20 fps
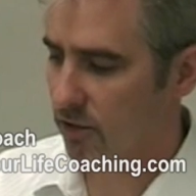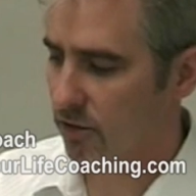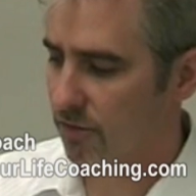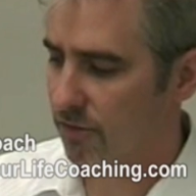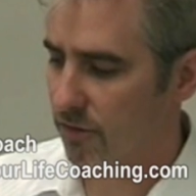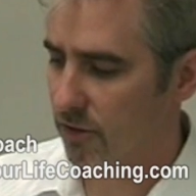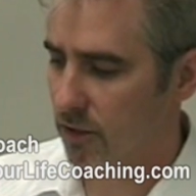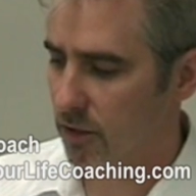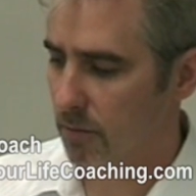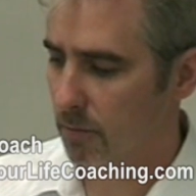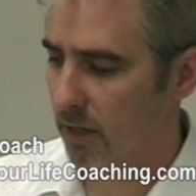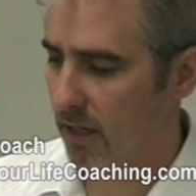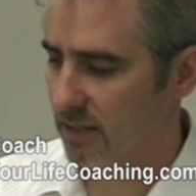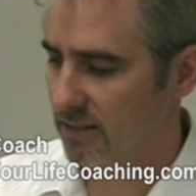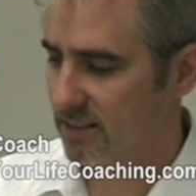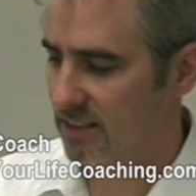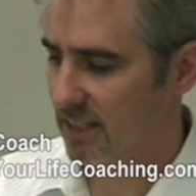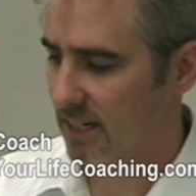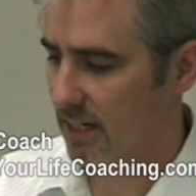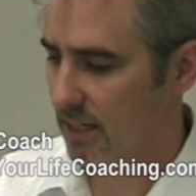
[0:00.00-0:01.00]
do you feel
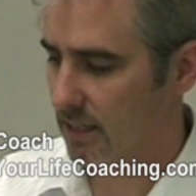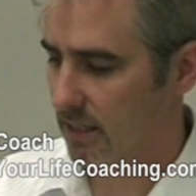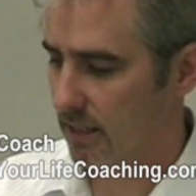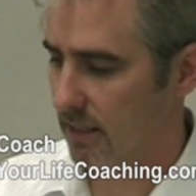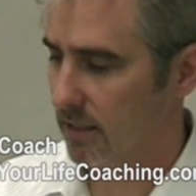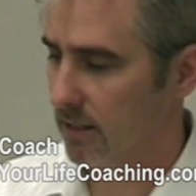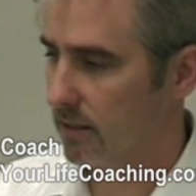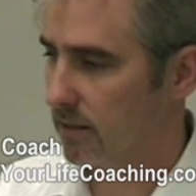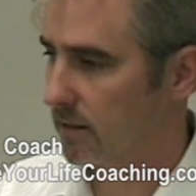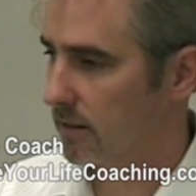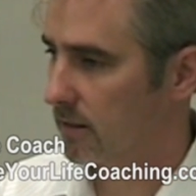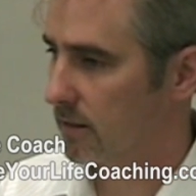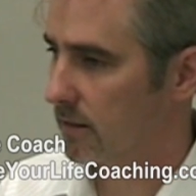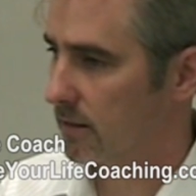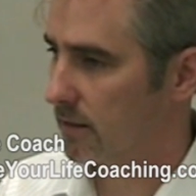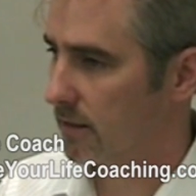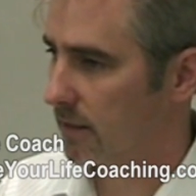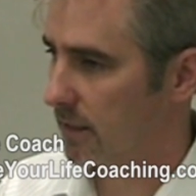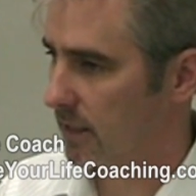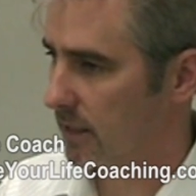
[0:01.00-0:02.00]
about taking
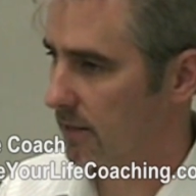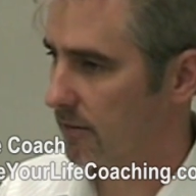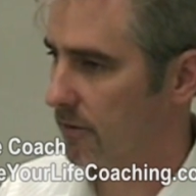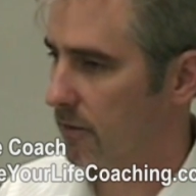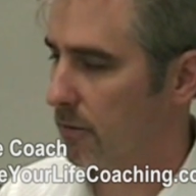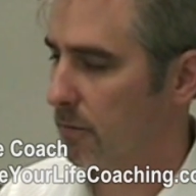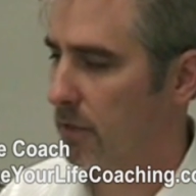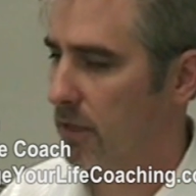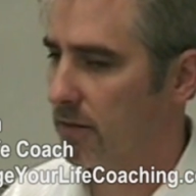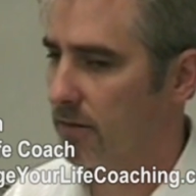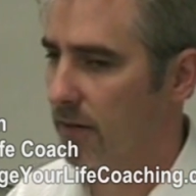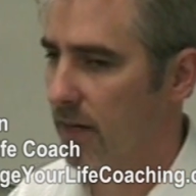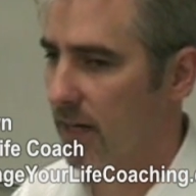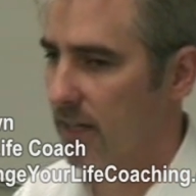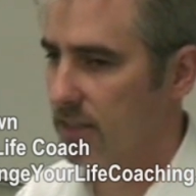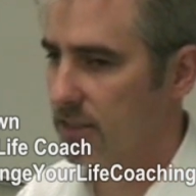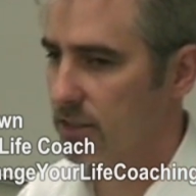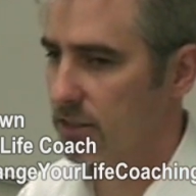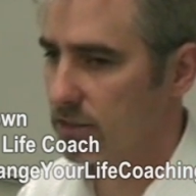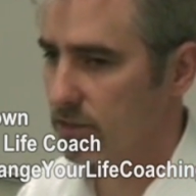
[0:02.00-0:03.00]
any of the above
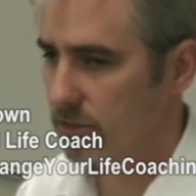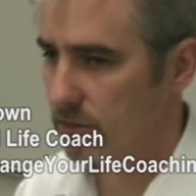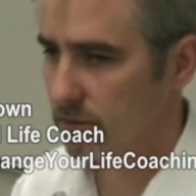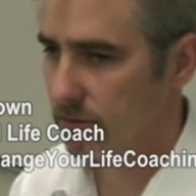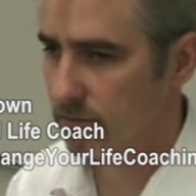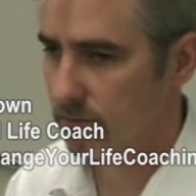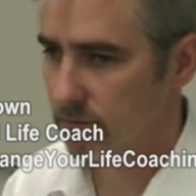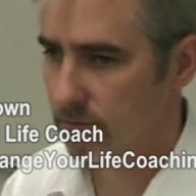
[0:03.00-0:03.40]
actions?